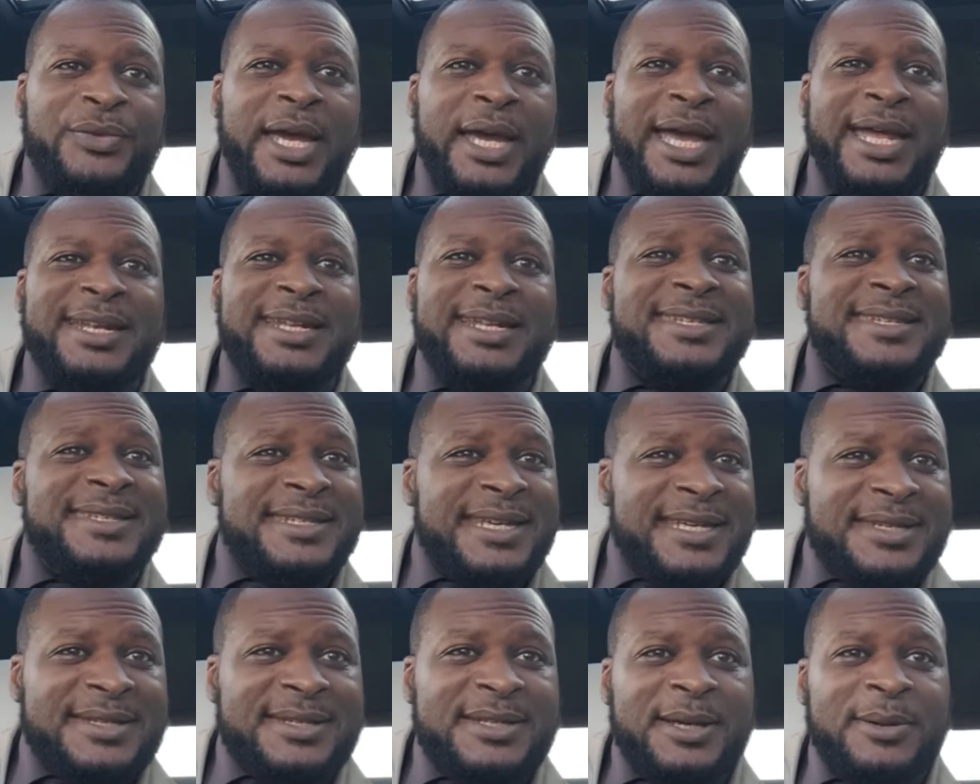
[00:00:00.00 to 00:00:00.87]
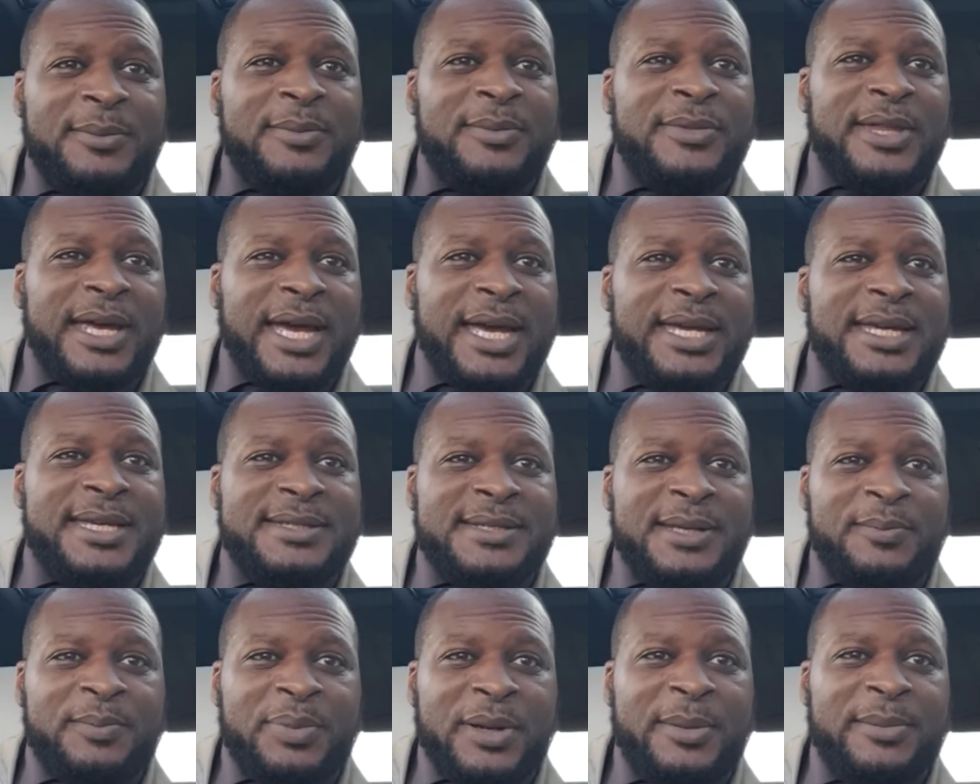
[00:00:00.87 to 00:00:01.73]
and the system that he's
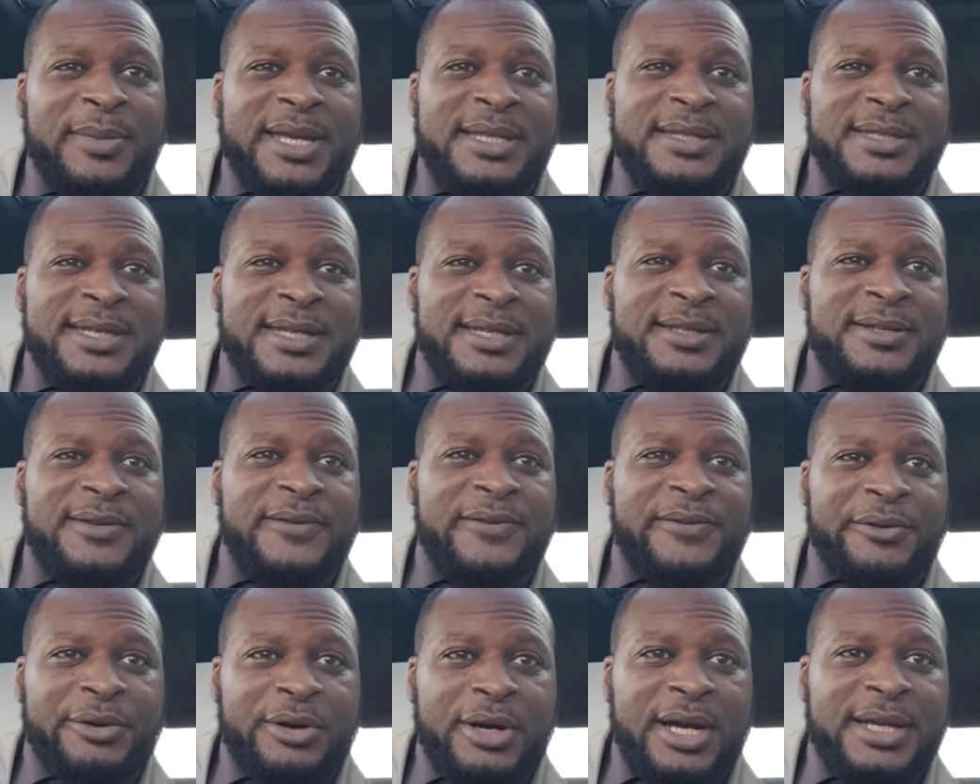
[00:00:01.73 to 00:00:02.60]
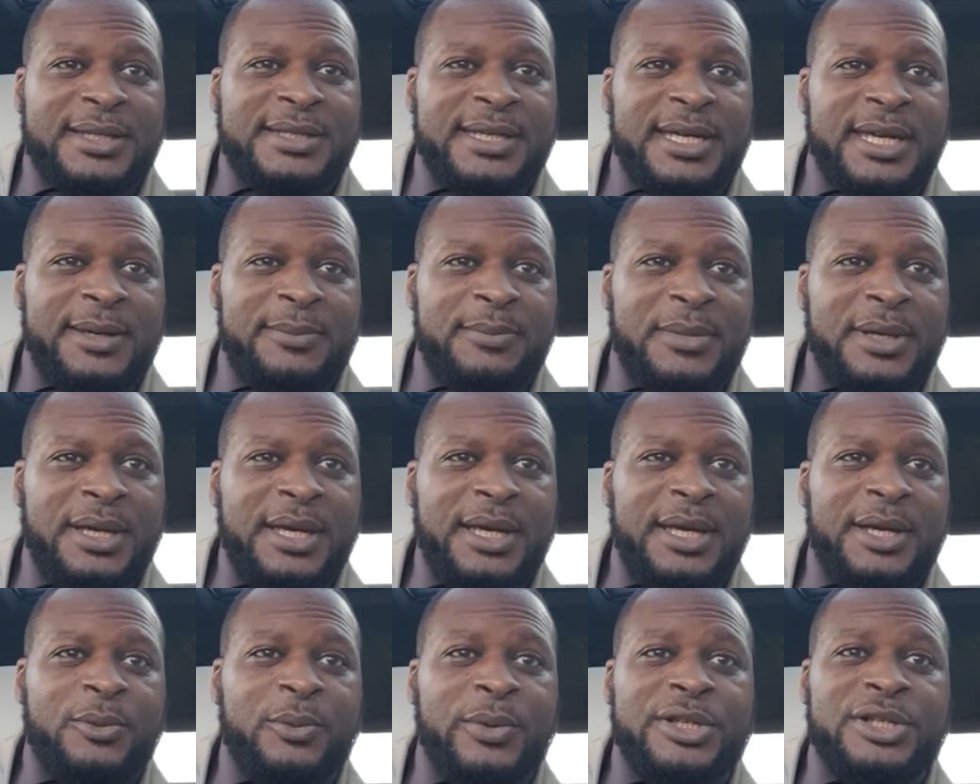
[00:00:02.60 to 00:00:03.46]
implemented for our team,
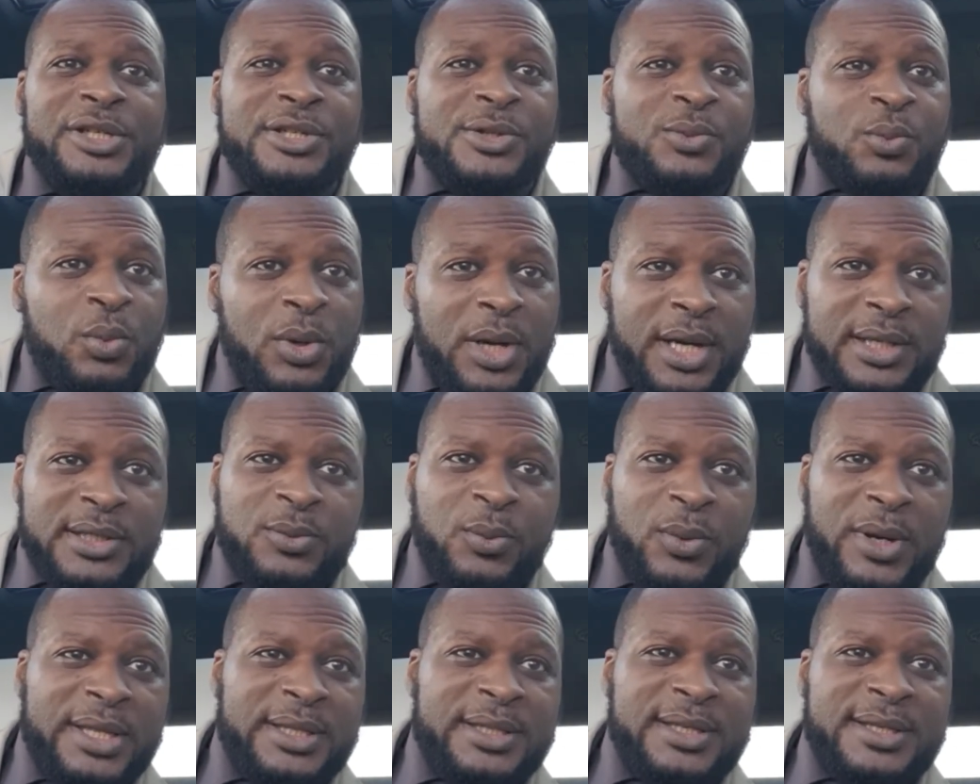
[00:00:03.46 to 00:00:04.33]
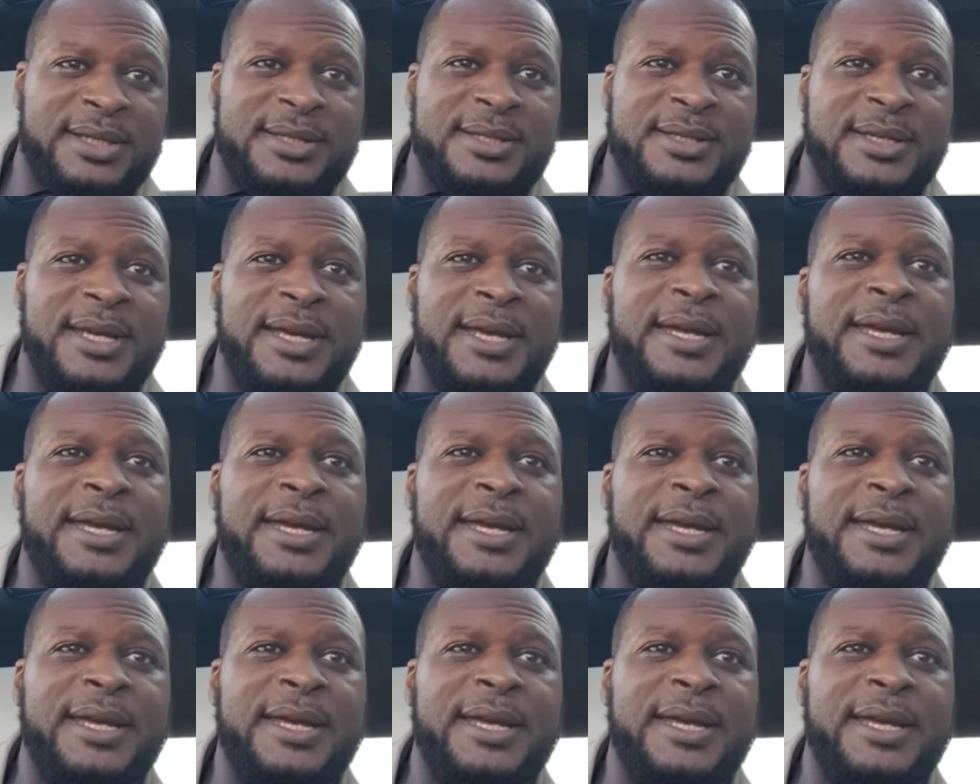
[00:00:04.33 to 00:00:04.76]
which has worked wonders.